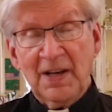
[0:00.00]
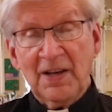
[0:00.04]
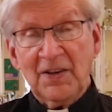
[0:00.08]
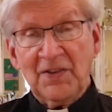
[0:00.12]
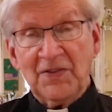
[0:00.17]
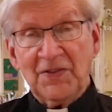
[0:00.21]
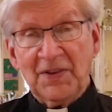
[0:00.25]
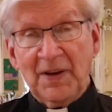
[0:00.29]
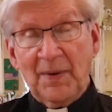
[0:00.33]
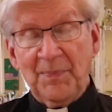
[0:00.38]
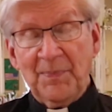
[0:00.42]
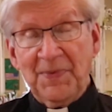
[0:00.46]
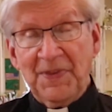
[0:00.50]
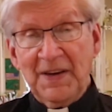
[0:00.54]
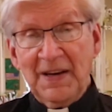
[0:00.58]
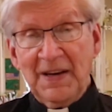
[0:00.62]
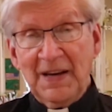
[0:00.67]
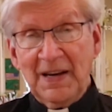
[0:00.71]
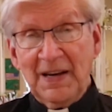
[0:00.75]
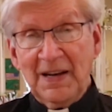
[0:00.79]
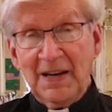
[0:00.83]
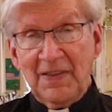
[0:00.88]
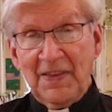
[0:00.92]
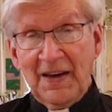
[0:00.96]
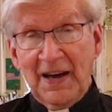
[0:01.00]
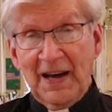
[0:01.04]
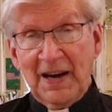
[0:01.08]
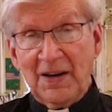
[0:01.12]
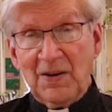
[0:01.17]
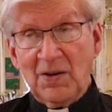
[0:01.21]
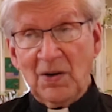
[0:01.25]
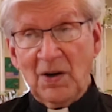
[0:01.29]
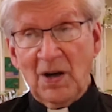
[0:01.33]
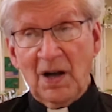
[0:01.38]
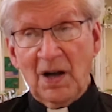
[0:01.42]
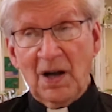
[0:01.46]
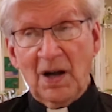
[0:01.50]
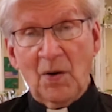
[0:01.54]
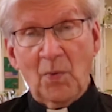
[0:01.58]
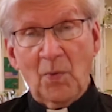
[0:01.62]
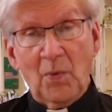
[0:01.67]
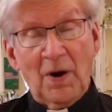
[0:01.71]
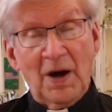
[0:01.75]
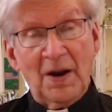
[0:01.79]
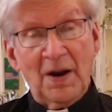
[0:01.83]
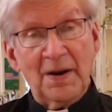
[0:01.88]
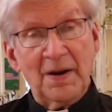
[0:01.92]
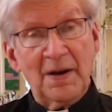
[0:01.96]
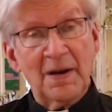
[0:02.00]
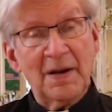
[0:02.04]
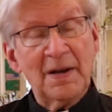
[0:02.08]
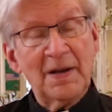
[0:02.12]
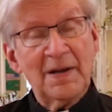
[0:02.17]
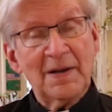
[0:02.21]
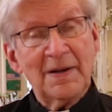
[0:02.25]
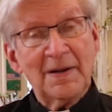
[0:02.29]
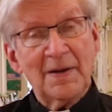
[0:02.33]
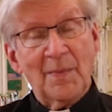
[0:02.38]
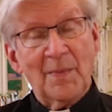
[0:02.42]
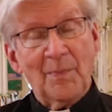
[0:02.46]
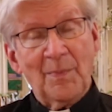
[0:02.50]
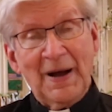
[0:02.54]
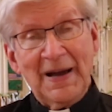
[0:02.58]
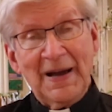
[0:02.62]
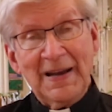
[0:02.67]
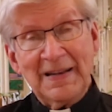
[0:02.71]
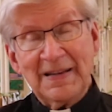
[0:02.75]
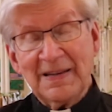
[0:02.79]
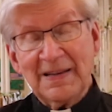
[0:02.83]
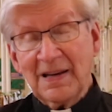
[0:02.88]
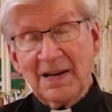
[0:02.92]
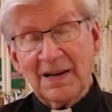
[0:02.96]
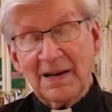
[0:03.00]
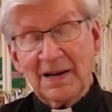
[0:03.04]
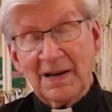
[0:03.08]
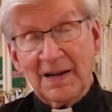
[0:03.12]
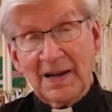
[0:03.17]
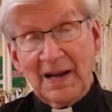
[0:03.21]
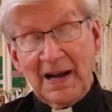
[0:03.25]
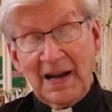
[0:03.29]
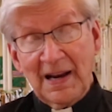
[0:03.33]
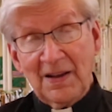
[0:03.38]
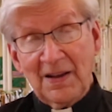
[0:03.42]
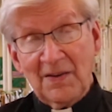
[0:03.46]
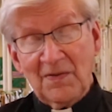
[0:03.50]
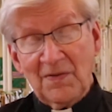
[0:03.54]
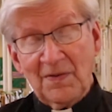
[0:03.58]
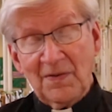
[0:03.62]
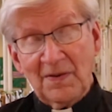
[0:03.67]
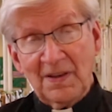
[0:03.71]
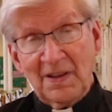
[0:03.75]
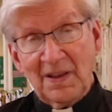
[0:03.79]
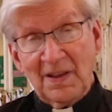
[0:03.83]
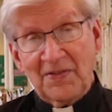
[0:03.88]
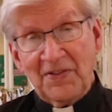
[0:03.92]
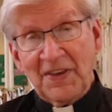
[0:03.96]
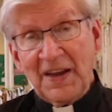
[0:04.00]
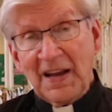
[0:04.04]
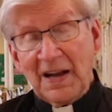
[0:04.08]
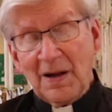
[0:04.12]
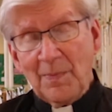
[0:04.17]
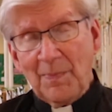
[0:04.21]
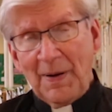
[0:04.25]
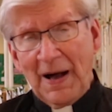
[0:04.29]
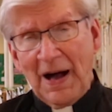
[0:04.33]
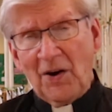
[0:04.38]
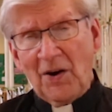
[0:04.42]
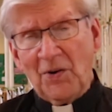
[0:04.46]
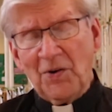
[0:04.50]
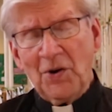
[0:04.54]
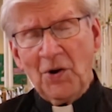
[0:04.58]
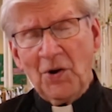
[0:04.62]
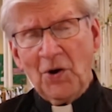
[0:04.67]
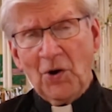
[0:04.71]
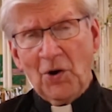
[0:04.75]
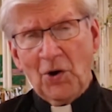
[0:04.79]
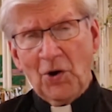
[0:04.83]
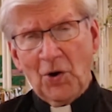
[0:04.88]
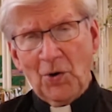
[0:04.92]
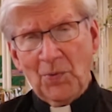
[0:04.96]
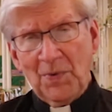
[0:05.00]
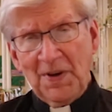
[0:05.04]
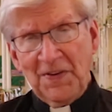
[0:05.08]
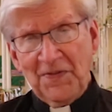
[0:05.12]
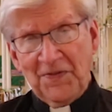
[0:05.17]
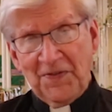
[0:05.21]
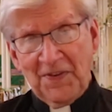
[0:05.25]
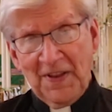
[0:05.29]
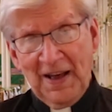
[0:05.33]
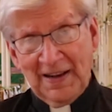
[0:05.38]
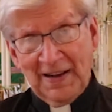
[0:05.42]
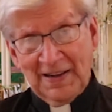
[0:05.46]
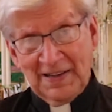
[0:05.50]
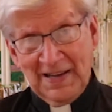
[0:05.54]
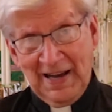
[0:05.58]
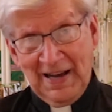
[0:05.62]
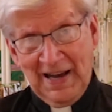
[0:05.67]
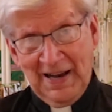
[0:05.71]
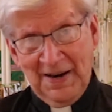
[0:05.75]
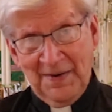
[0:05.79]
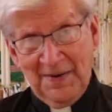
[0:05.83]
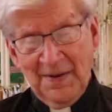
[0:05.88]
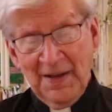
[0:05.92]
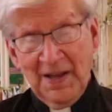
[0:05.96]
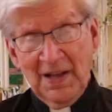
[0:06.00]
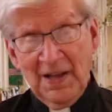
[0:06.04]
something that one might kind of think about or reflect on.